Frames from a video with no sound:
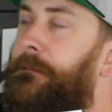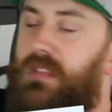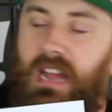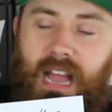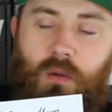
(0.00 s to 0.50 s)

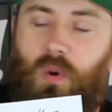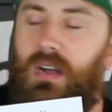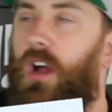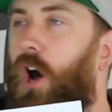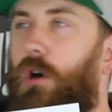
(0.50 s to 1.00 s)
then I
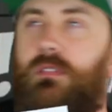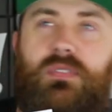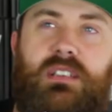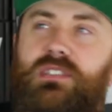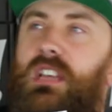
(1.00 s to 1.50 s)
want all
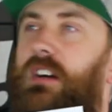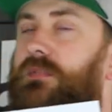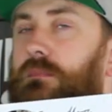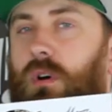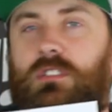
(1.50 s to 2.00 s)
of this
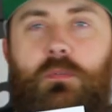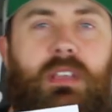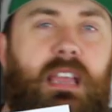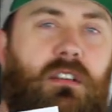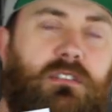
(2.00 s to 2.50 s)
stuff, multiple
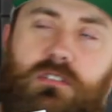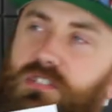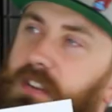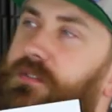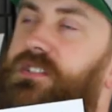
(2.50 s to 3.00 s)

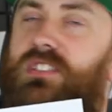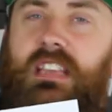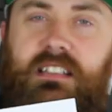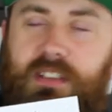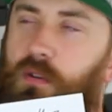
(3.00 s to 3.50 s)
characters, different
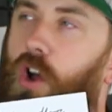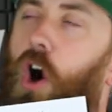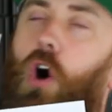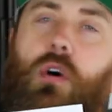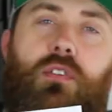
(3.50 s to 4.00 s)
scenes. I want
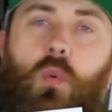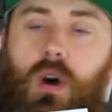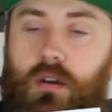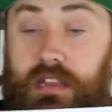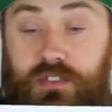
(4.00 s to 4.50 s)
all on the
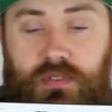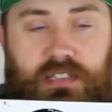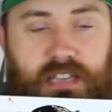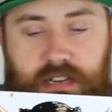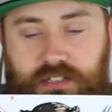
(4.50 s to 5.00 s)
wall, and he's really
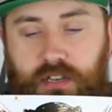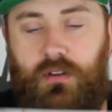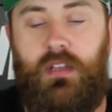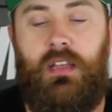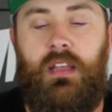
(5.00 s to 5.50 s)
excited.
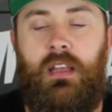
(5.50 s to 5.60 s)
So